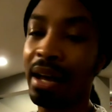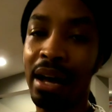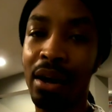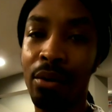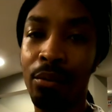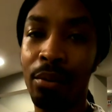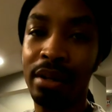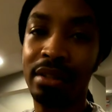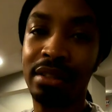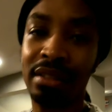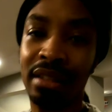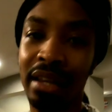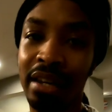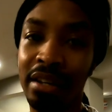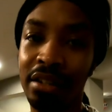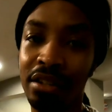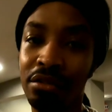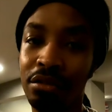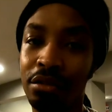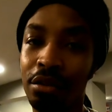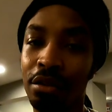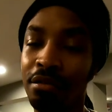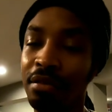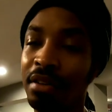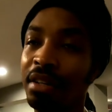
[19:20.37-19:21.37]
I watch a lot of
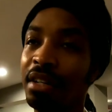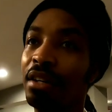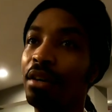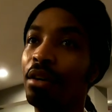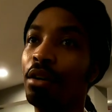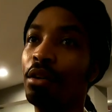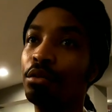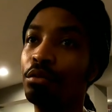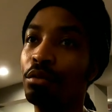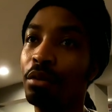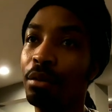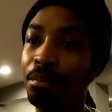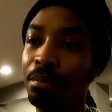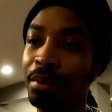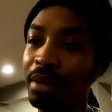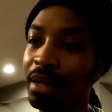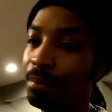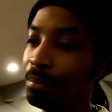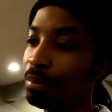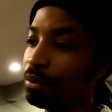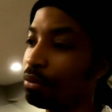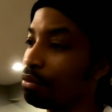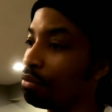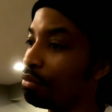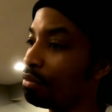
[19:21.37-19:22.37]
YouTube videos where
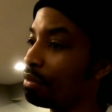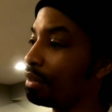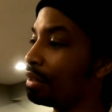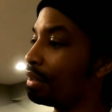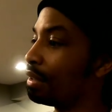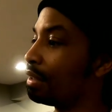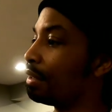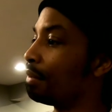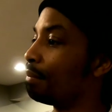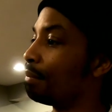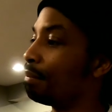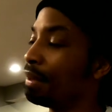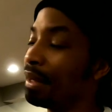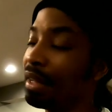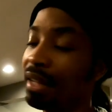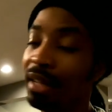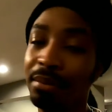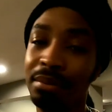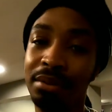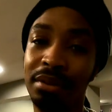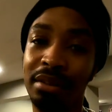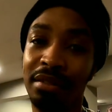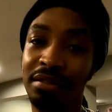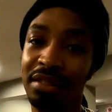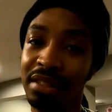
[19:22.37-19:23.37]
people pick
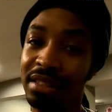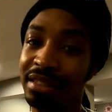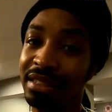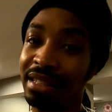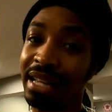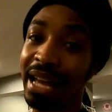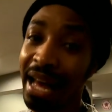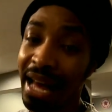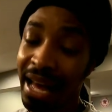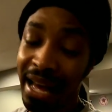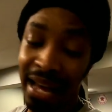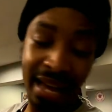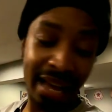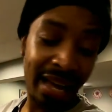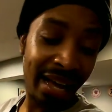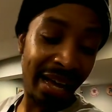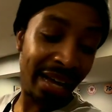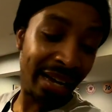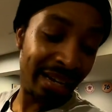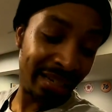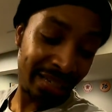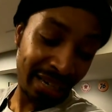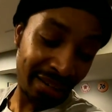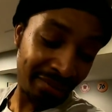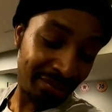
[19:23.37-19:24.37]
up stuff that's sky
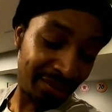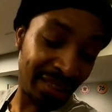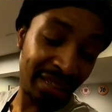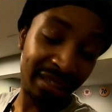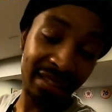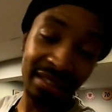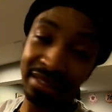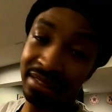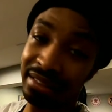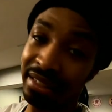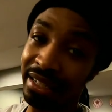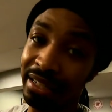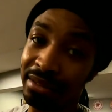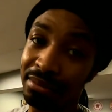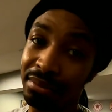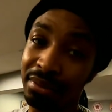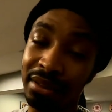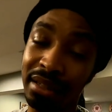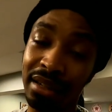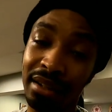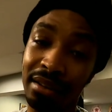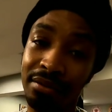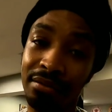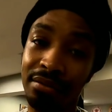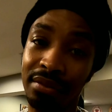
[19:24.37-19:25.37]
high, and I've seen the same
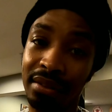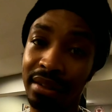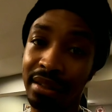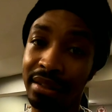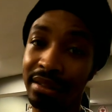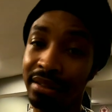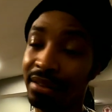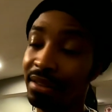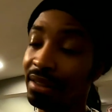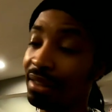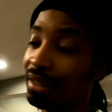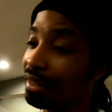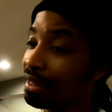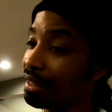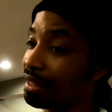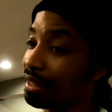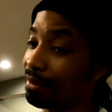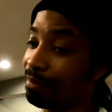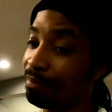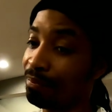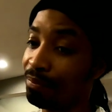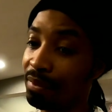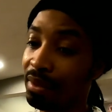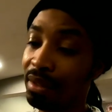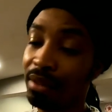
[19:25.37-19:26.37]
stuff in Kentucky
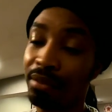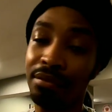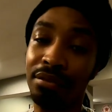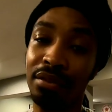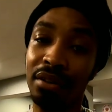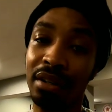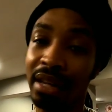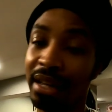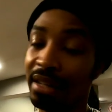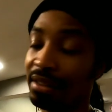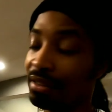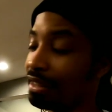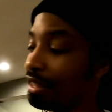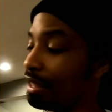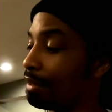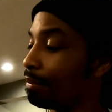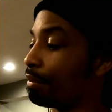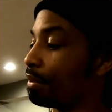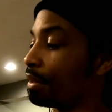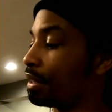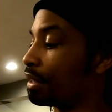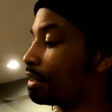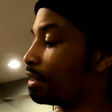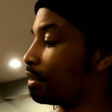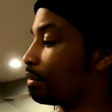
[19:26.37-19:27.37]
for a lot cheaper
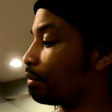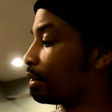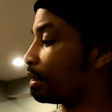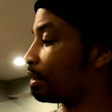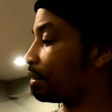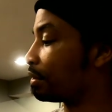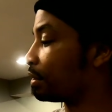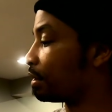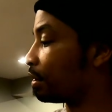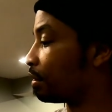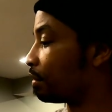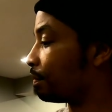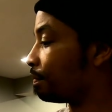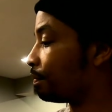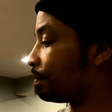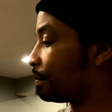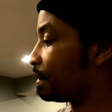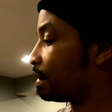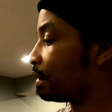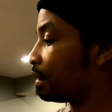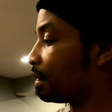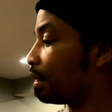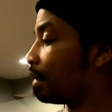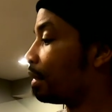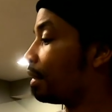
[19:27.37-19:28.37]
in the Goodwill. So
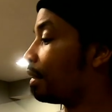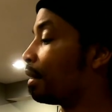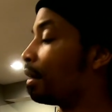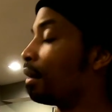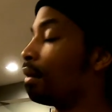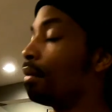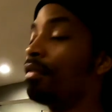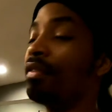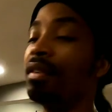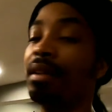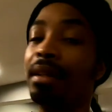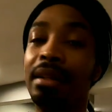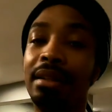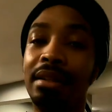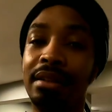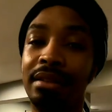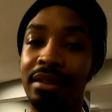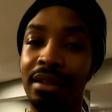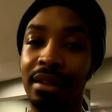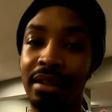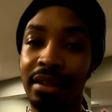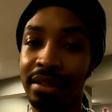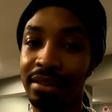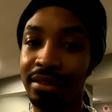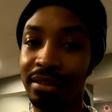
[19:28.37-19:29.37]
hopefully
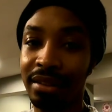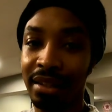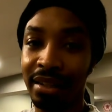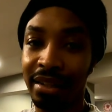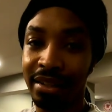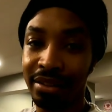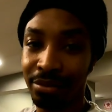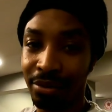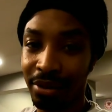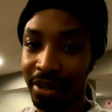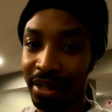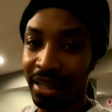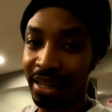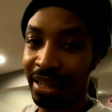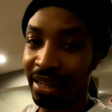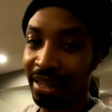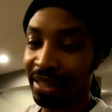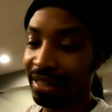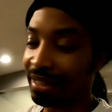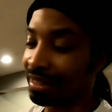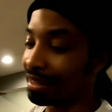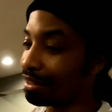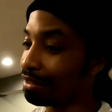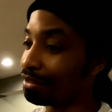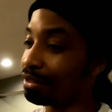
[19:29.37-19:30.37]
Kentucky stays where they
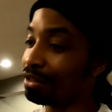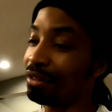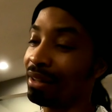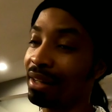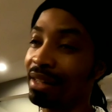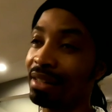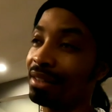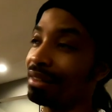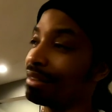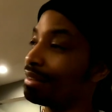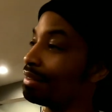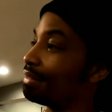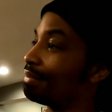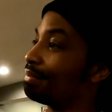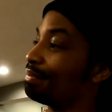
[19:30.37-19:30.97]
at and don't try to